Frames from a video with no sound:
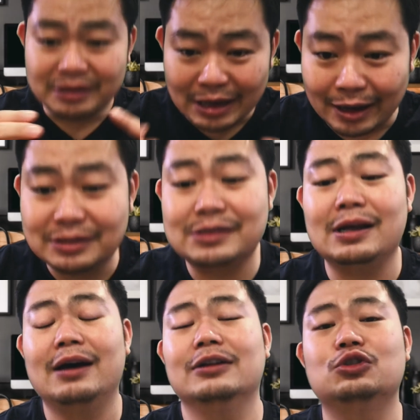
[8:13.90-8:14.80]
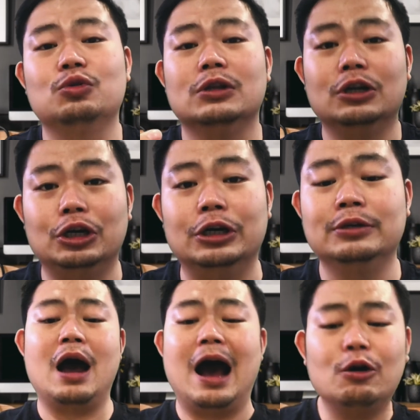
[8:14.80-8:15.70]
Get started to
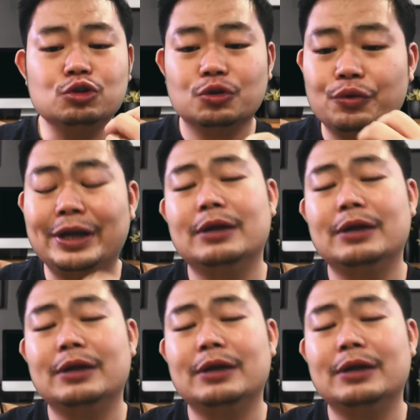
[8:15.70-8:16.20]
learn how to create